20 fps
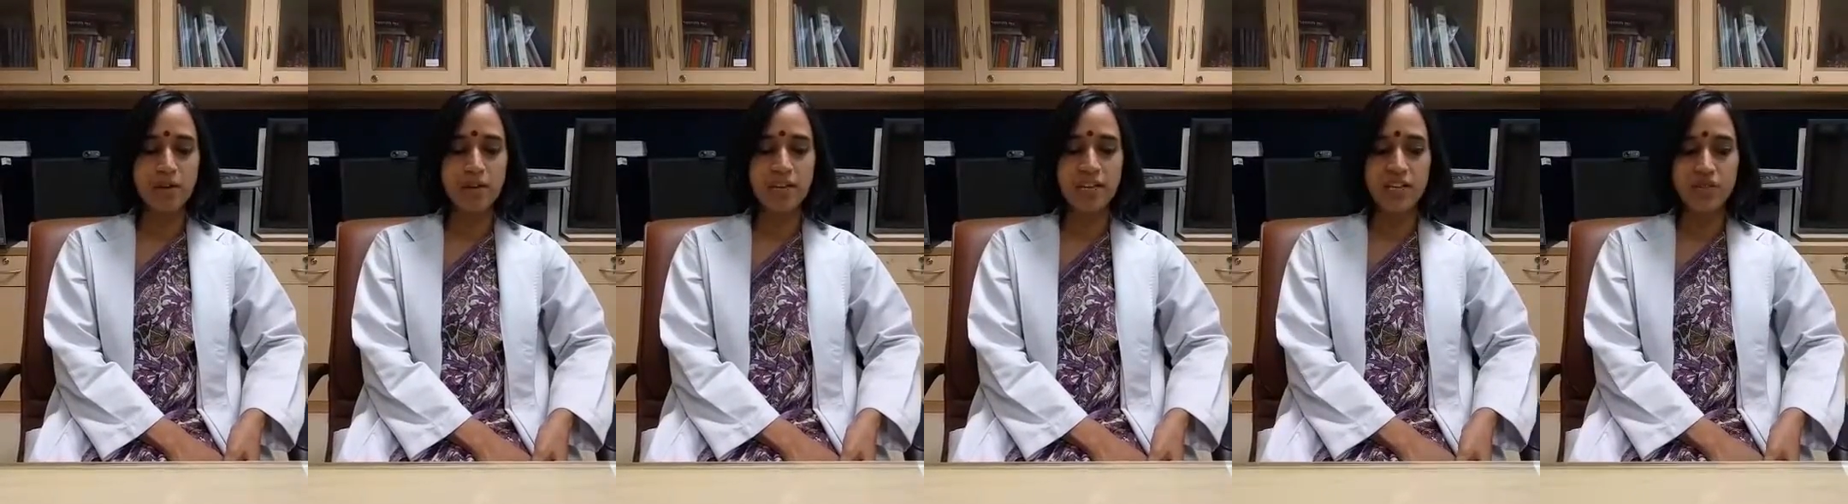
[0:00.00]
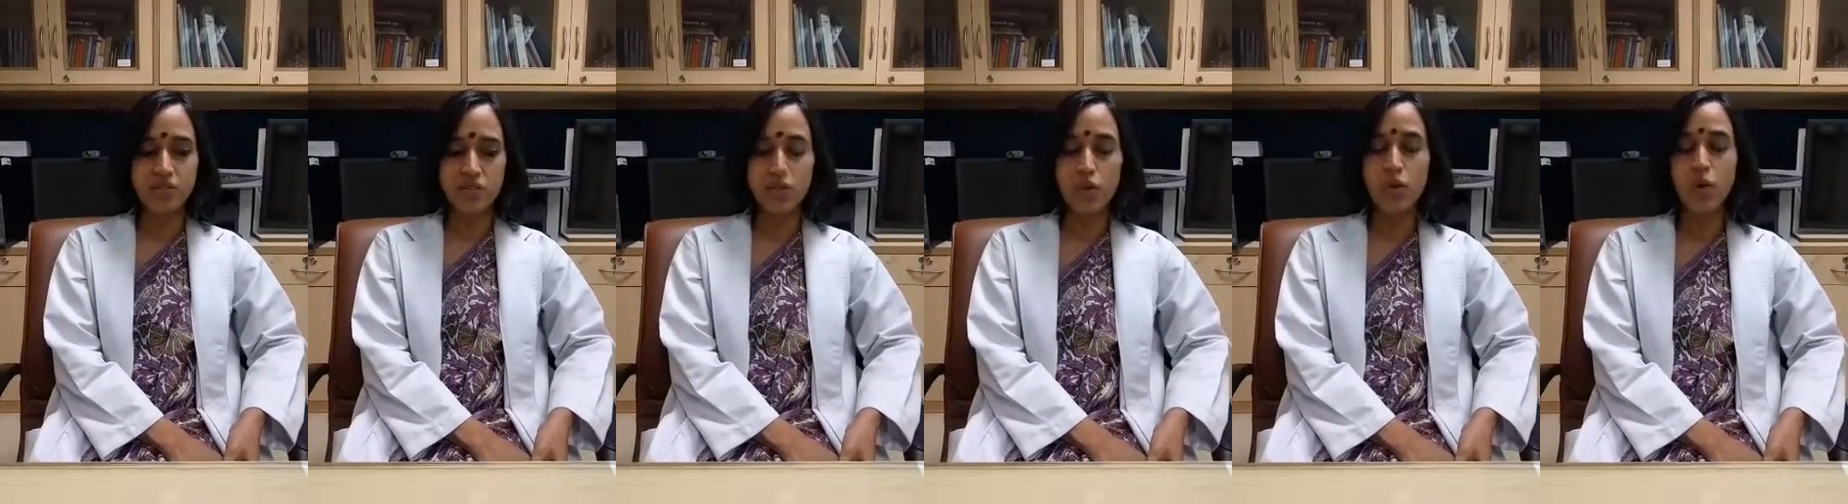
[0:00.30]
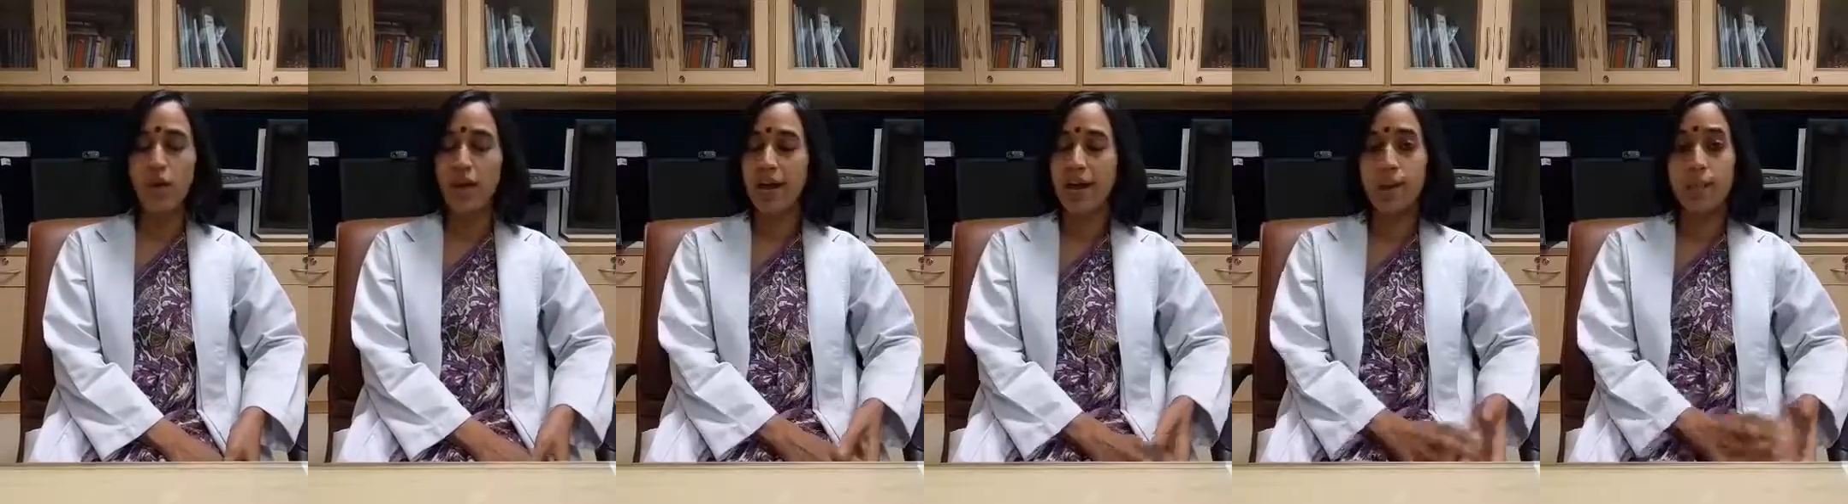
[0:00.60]
ensure,
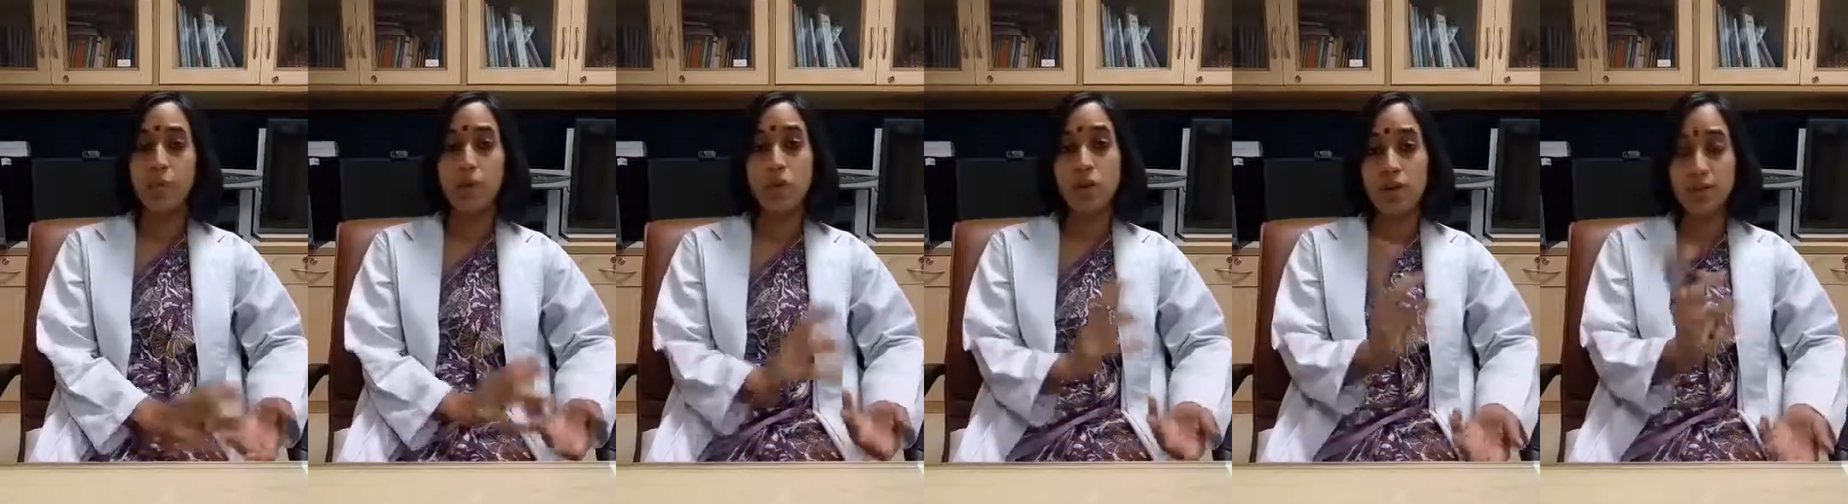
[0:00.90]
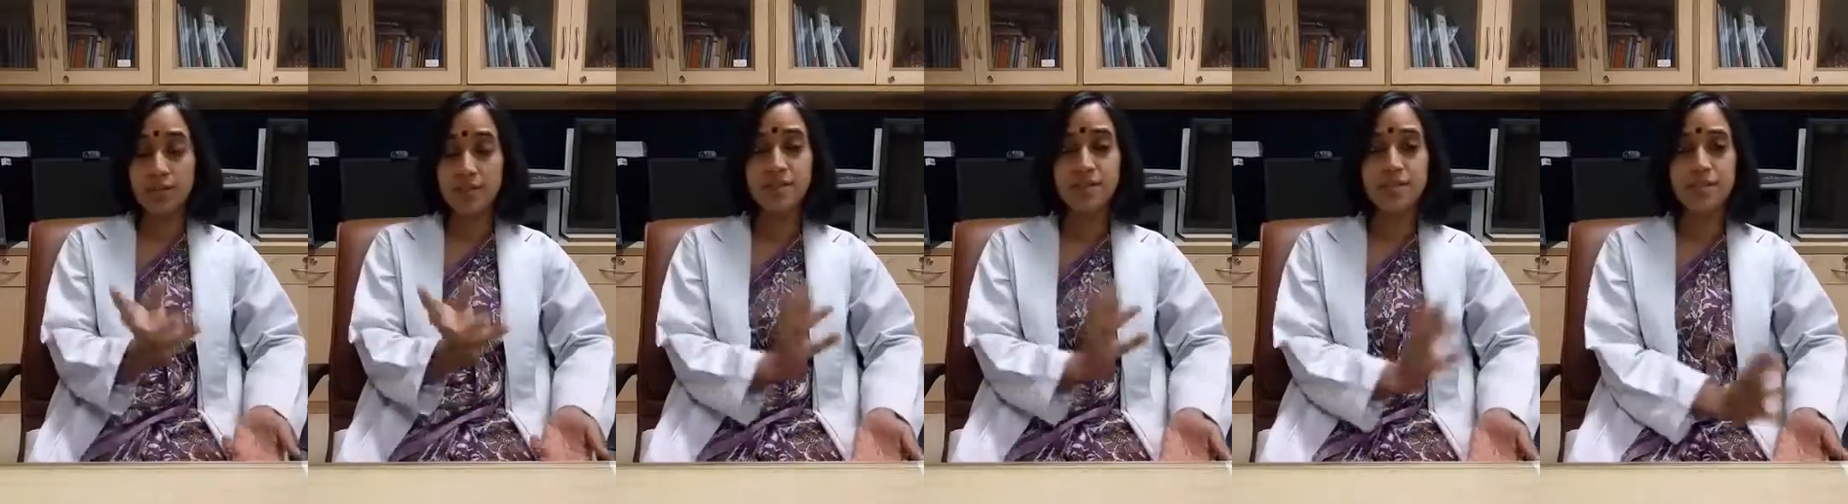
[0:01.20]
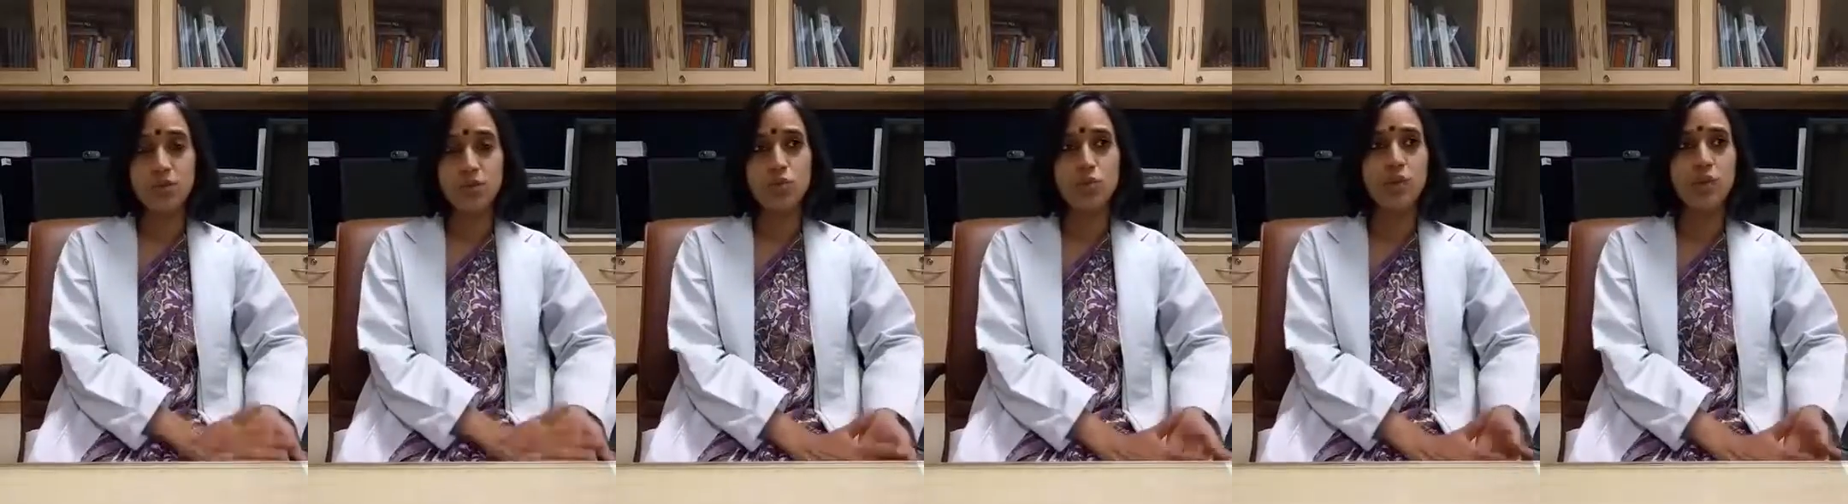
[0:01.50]
I am not asking you to